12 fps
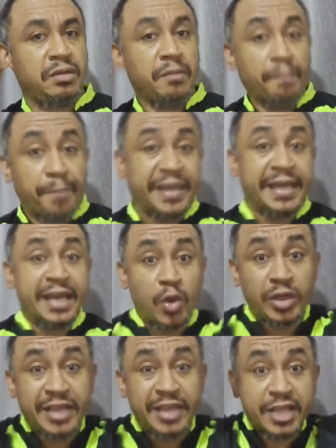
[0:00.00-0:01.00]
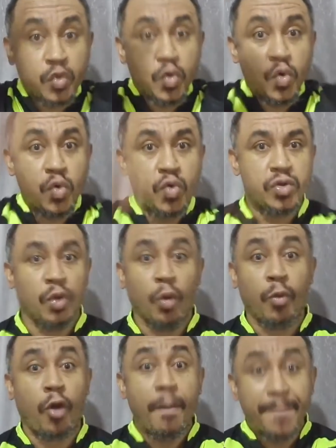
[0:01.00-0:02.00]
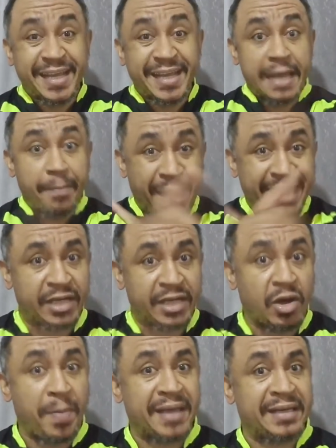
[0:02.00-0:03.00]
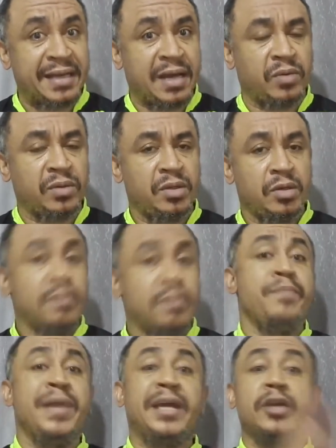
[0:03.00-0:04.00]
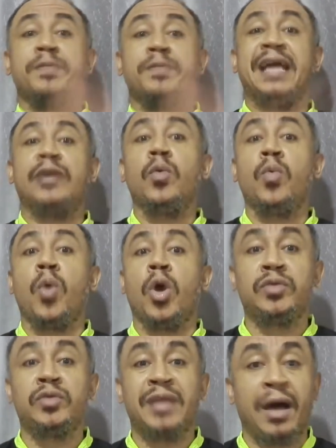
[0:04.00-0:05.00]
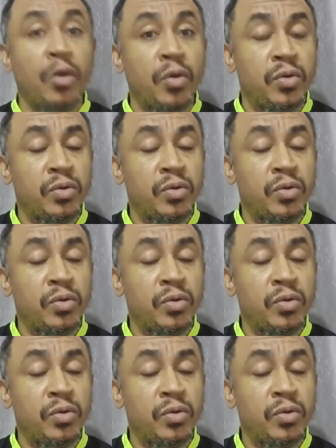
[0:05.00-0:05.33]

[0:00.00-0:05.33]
Pikin go day school. You come begin the panic up and down. Make it not be say I don't want you now.